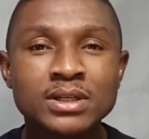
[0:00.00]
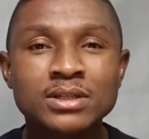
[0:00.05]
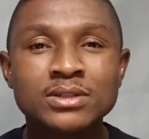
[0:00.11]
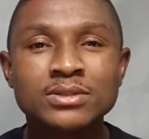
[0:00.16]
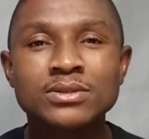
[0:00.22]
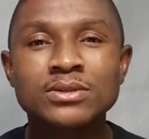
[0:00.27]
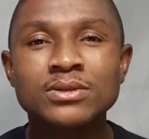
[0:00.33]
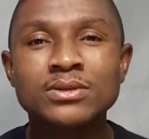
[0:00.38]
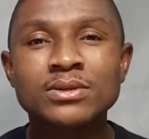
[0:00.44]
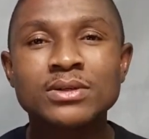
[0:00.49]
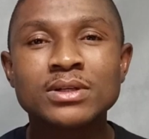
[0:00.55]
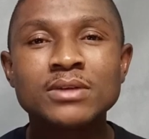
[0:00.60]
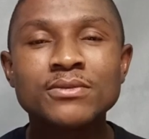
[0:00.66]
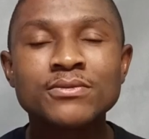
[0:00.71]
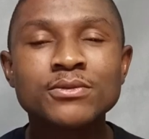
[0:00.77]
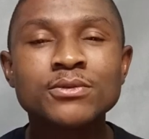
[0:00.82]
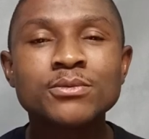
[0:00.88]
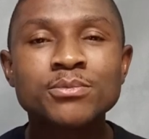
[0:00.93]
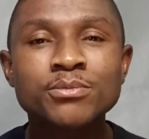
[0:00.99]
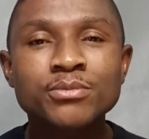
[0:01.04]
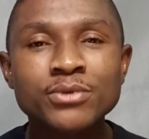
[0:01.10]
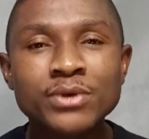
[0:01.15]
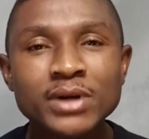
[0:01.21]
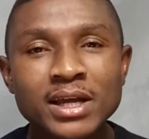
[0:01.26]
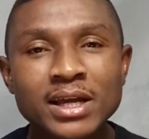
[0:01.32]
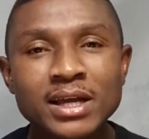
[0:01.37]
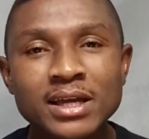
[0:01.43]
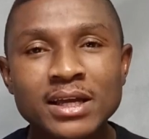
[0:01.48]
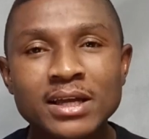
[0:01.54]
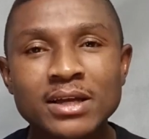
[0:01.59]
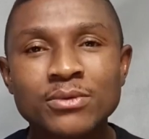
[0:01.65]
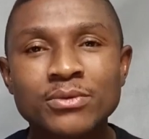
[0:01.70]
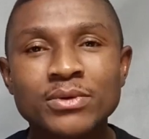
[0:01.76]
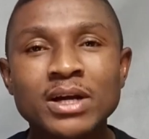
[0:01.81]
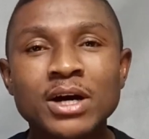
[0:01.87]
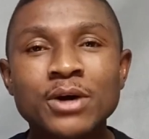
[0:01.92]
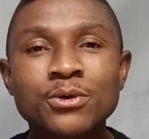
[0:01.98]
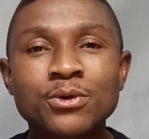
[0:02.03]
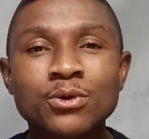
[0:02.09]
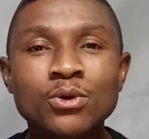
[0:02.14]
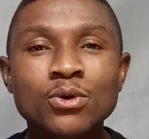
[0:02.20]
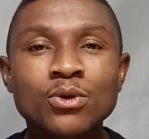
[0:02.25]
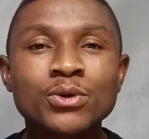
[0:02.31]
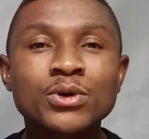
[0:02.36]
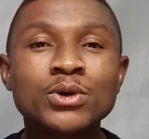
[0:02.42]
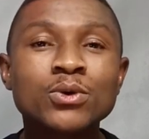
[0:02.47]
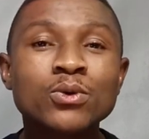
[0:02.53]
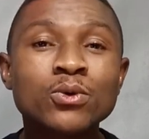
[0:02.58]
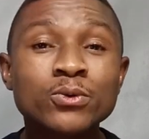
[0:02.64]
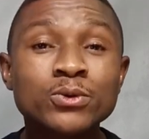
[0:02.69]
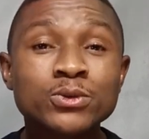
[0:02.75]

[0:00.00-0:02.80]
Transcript: So if you pray without knowing who